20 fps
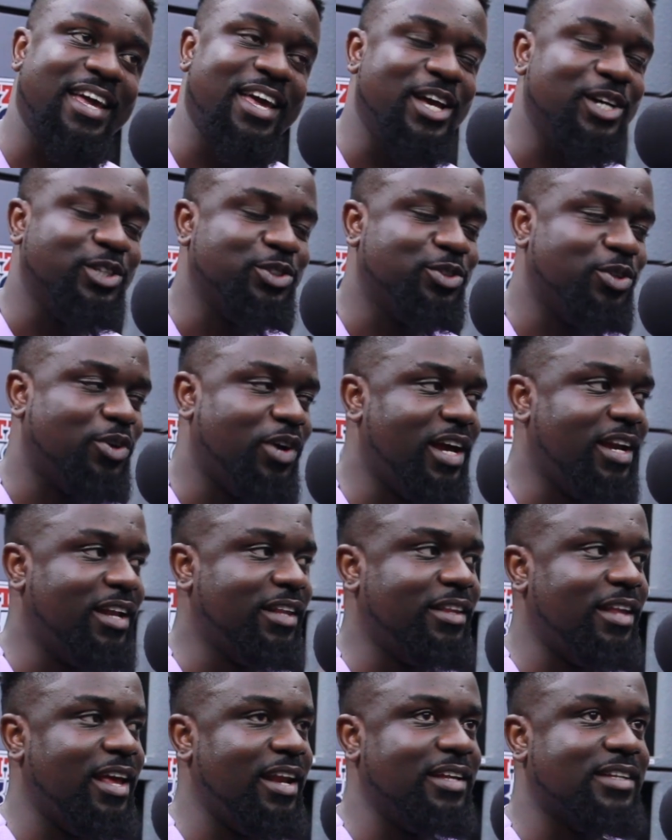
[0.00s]
Yeah. So
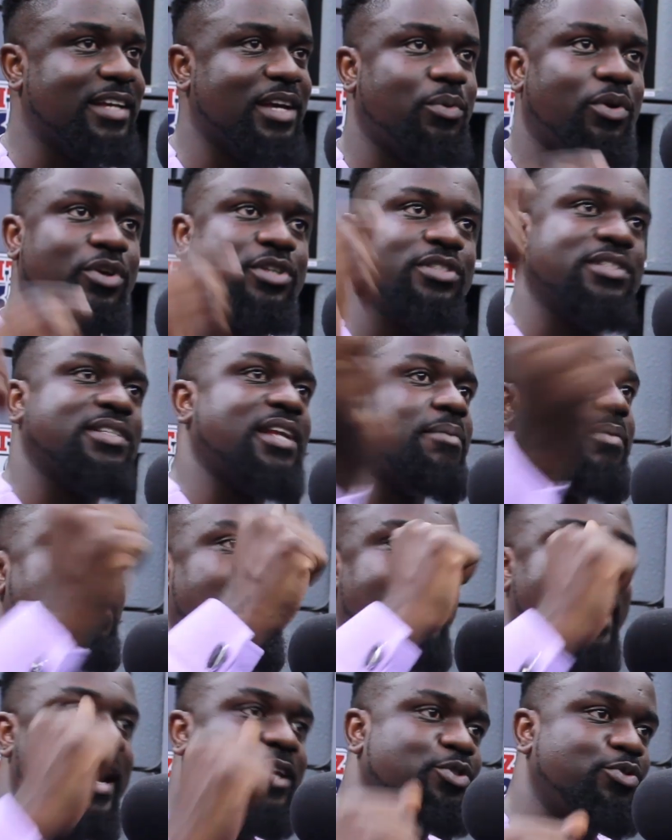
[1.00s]
anytime you want to snap
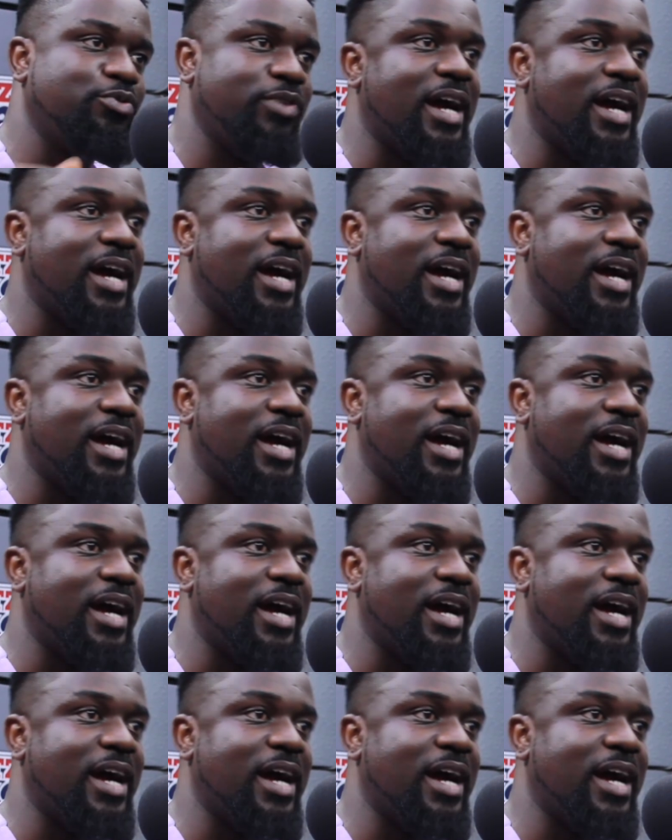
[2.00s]
them back to